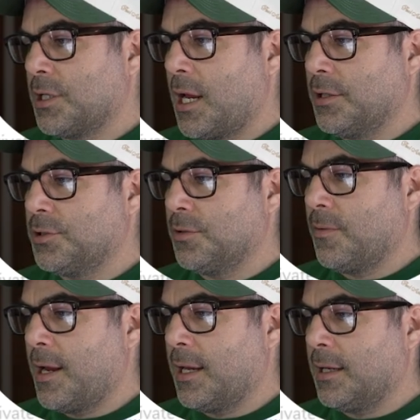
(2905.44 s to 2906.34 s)

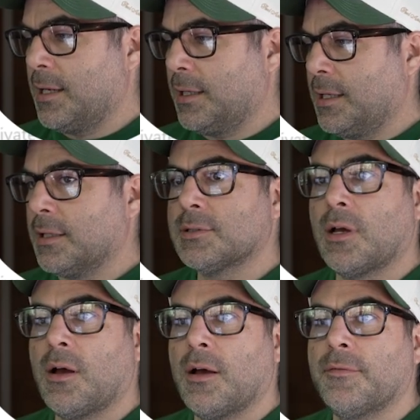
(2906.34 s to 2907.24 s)
entryway, it kicks
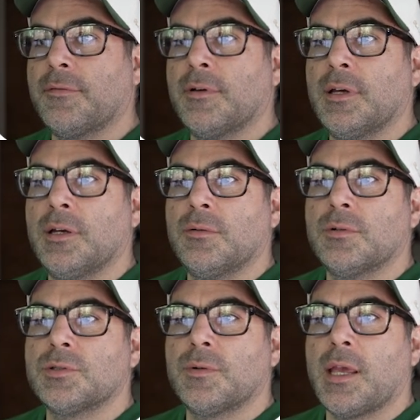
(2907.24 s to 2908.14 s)
off,
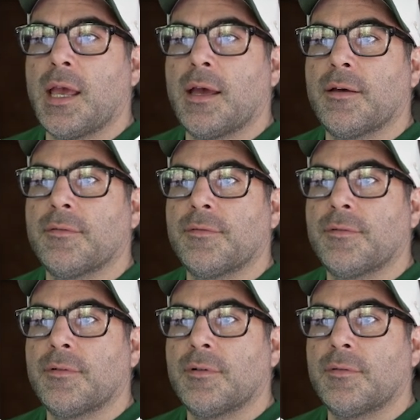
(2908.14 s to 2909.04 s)
which we have
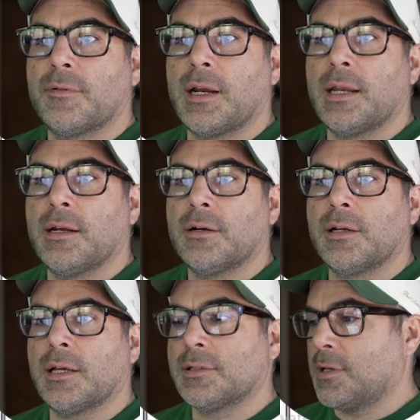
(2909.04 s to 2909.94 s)
right here,
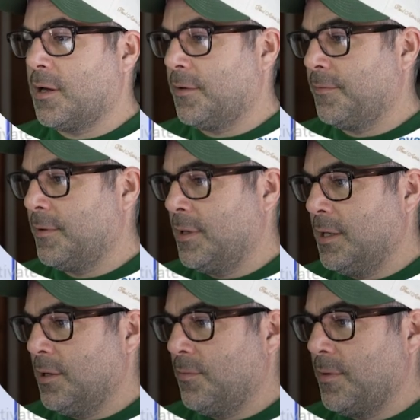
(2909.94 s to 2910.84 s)
kicks off.
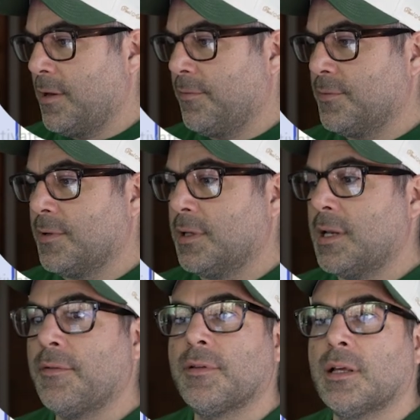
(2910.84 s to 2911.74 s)
We have
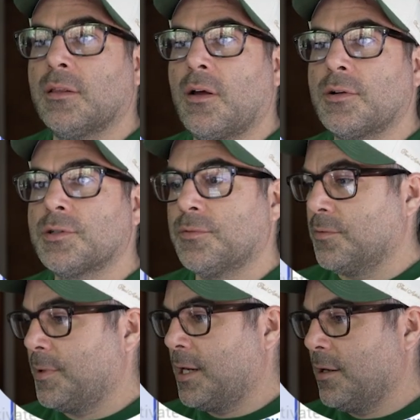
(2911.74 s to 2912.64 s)
definitely a laundry
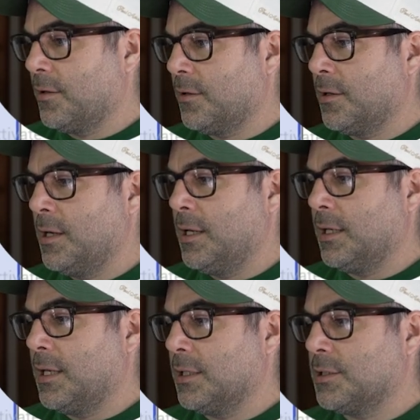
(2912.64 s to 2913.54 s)
room here,
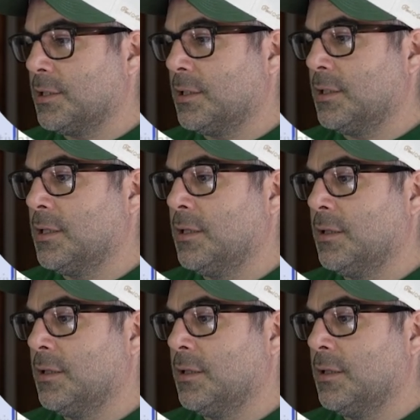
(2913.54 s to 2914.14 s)
kitchen,